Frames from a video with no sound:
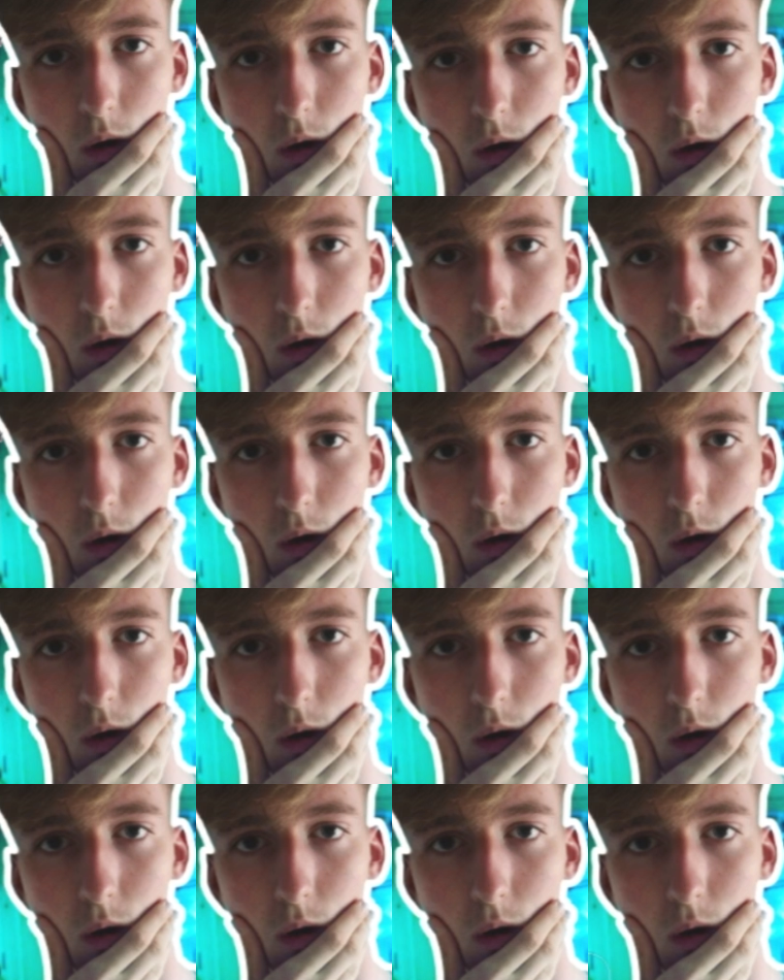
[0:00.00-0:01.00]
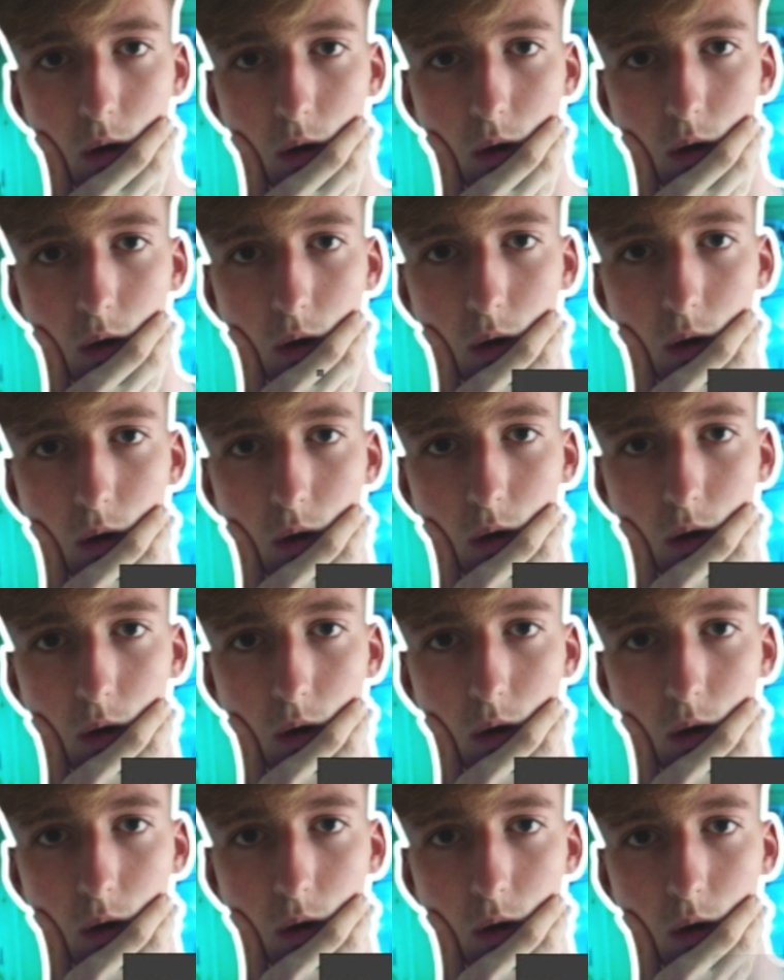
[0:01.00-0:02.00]

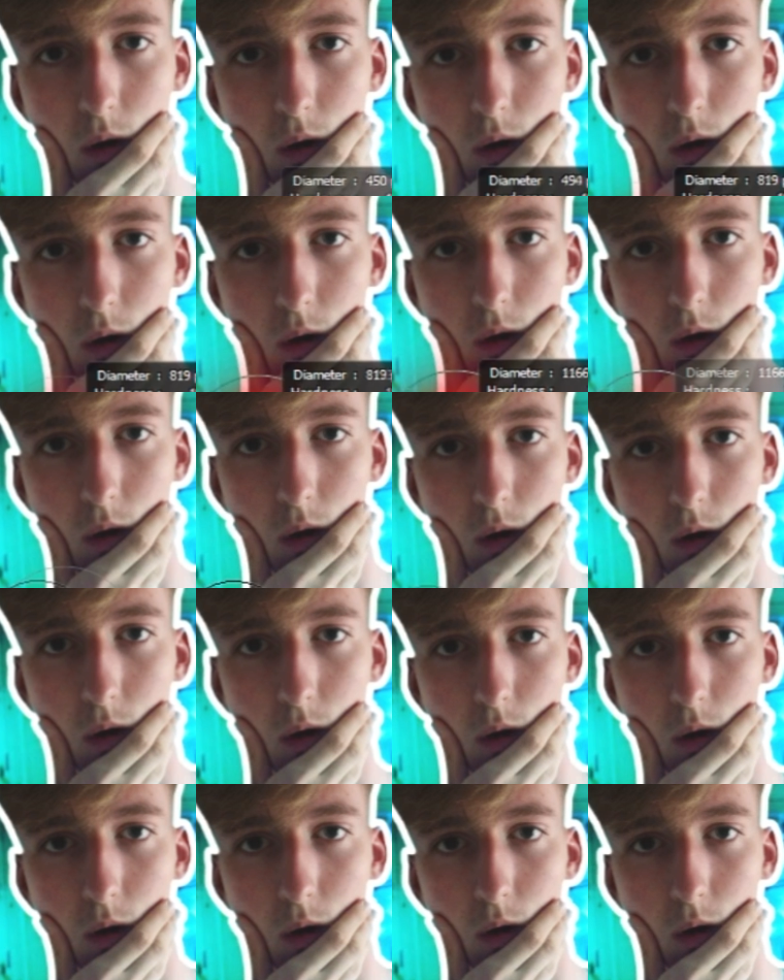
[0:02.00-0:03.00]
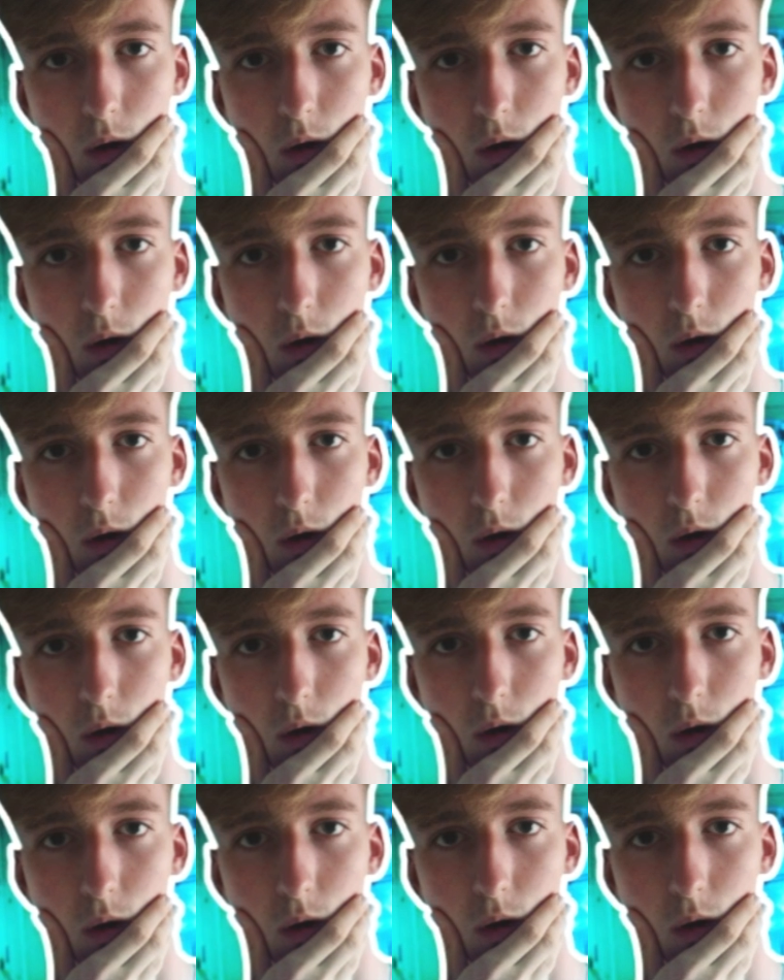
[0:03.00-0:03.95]
(silence)